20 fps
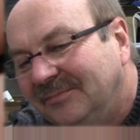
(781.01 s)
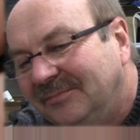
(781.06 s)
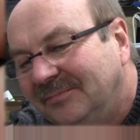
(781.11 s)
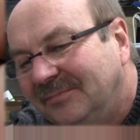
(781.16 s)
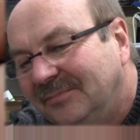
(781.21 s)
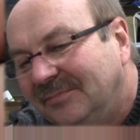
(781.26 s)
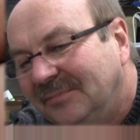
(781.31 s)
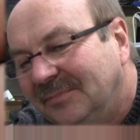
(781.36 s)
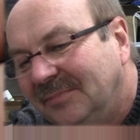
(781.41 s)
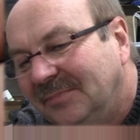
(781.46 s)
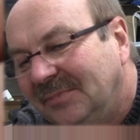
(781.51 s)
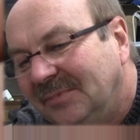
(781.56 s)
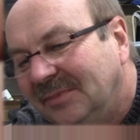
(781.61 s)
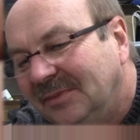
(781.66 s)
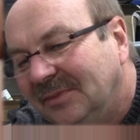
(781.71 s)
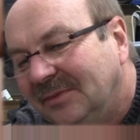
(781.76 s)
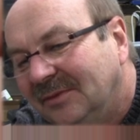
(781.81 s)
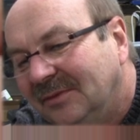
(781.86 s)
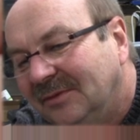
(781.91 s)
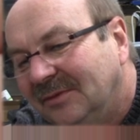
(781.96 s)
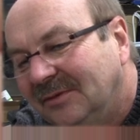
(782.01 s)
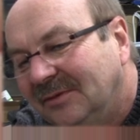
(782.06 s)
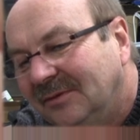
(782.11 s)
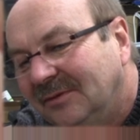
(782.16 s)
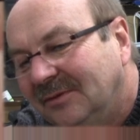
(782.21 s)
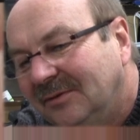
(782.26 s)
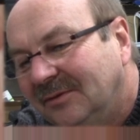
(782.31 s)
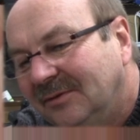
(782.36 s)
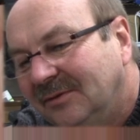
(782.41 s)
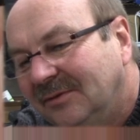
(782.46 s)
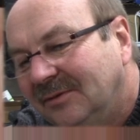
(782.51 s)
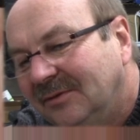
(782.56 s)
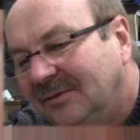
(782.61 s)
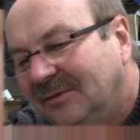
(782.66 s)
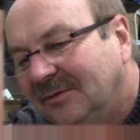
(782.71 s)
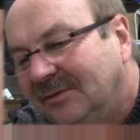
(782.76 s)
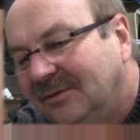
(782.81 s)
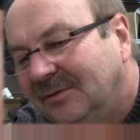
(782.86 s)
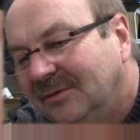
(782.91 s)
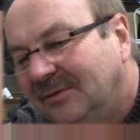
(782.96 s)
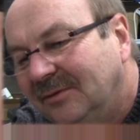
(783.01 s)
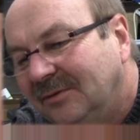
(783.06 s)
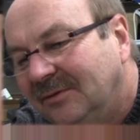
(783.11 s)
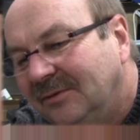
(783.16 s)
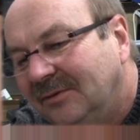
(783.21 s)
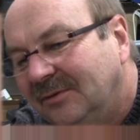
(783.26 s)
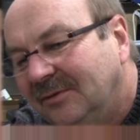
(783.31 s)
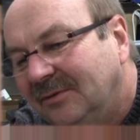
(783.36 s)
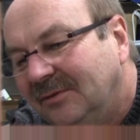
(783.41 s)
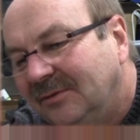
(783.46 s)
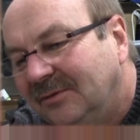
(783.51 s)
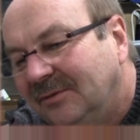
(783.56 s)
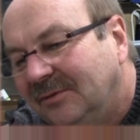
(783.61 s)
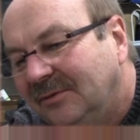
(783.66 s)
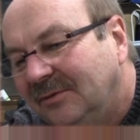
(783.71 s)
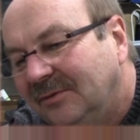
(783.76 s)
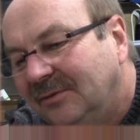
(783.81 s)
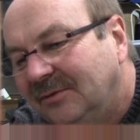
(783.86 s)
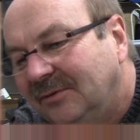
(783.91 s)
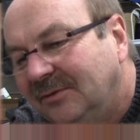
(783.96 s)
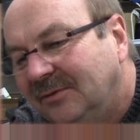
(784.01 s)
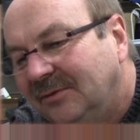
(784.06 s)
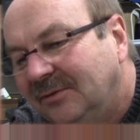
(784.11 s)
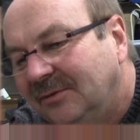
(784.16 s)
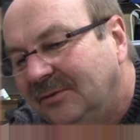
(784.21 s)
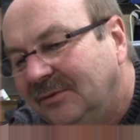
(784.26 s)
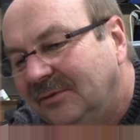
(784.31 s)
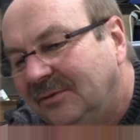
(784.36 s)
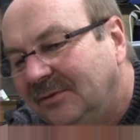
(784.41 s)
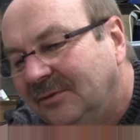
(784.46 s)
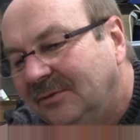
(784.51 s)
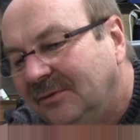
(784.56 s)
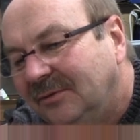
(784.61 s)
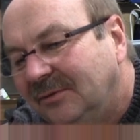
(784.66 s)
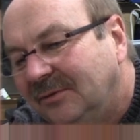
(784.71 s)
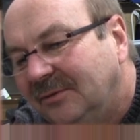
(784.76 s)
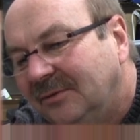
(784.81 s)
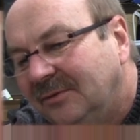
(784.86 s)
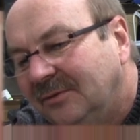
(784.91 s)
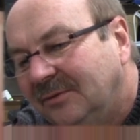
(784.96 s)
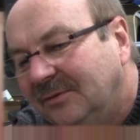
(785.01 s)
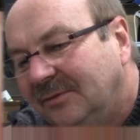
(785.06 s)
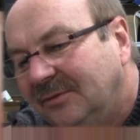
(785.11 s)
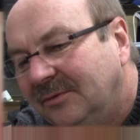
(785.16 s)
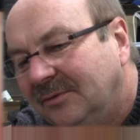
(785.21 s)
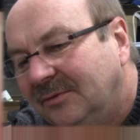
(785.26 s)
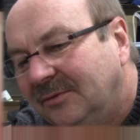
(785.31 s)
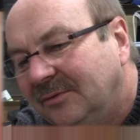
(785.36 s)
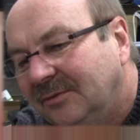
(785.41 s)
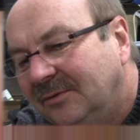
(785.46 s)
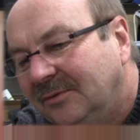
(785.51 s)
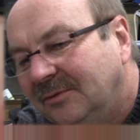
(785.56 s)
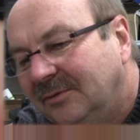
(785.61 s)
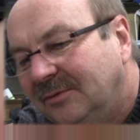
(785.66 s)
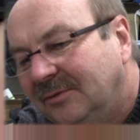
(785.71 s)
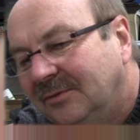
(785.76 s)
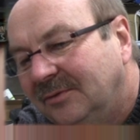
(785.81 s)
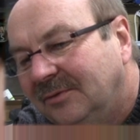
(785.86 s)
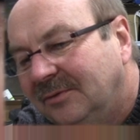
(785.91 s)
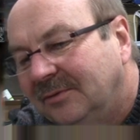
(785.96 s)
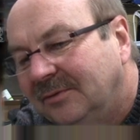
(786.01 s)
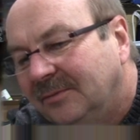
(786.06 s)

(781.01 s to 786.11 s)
(no one is talking)